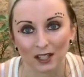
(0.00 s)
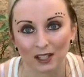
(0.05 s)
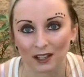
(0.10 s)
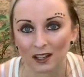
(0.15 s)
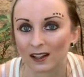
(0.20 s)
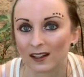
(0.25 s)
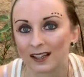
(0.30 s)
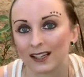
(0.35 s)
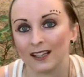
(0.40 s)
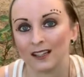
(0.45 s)

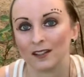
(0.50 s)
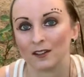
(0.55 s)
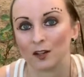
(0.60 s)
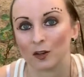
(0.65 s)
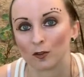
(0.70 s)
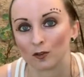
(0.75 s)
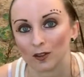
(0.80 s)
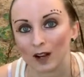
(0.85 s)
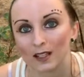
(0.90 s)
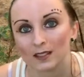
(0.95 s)
here in
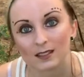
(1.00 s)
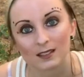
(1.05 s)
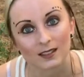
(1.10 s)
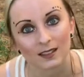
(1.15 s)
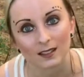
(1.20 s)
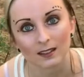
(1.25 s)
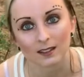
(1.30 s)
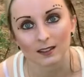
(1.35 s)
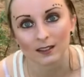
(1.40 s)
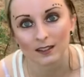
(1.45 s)
a friend's
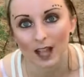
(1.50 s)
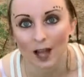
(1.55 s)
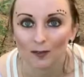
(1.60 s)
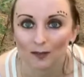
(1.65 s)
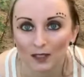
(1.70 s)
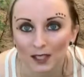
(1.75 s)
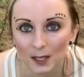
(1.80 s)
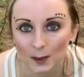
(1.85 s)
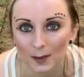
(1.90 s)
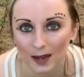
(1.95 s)

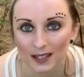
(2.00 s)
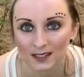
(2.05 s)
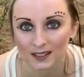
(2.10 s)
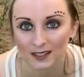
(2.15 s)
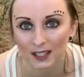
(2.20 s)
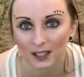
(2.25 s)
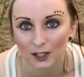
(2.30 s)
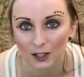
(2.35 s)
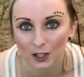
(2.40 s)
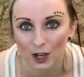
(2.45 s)
lovely,
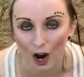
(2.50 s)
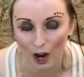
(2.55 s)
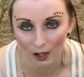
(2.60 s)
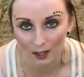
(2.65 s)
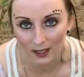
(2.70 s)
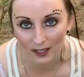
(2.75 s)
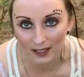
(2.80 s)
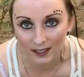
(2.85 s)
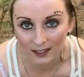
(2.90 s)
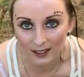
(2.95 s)
amazing
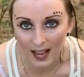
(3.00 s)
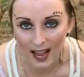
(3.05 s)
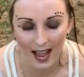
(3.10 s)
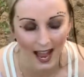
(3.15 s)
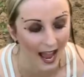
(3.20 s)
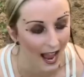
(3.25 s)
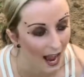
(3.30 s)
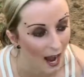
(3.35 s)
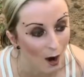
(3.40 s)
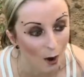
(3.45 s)
garden.
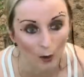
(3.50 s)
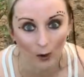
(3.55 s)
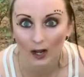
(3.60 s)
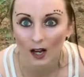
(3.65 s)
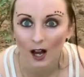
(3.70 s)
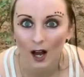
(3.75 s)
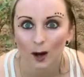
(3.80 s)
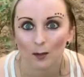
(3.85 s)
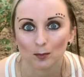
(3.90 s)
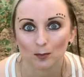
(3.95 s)
How
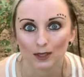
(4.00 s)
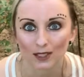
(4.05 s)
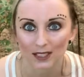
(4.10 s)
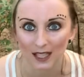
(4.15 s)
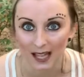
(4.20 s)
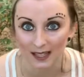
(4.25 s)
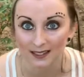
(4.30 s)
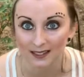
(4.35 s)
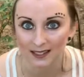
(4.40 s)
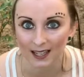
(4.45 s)

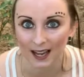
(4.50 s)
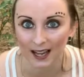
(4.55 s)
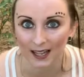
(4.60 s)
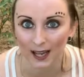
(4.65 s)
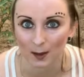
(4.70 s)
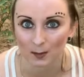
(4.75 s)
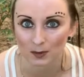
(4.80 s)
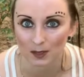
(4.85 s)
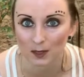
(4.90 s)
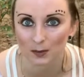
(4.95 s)
blessed I
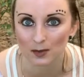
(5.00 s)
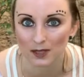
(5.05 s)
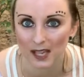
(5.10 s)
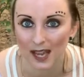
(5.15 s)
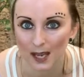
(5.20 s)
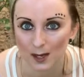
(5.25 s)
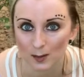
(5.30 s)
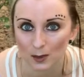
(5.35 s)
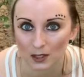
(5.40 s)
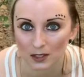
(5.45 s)
am to be
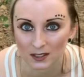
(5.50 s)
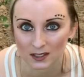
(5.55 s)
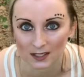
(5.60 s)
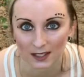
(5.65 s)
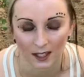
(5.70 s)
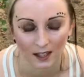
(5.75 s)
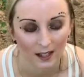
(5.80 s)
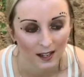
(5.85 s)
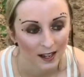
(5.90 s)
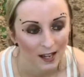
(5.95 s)
able
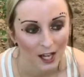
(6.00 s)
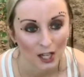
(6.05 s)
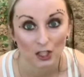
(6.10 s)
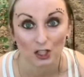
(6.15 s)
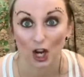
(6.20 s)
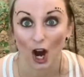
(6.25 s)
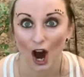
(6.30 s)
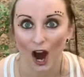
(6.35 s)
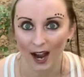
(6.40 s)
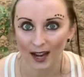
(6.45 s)
to
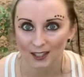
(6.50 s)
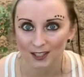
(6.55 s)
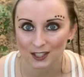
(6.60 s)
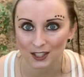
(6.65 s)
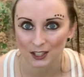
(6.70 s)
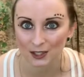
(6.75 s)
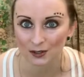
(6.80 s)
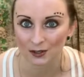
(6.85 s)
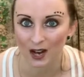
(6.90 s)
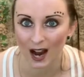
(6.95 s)
talk to
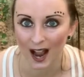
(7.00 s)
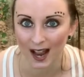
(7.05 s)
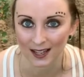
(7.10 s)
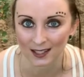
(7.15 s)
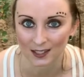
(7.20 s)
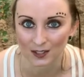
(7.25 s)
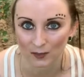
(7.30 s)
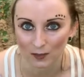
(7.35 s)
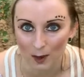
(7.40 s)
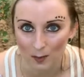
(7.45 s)
you
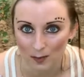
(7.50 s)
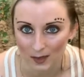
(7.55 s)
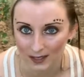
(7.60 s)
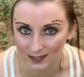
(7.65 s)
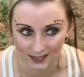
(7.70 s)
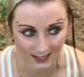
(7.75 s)
guys from this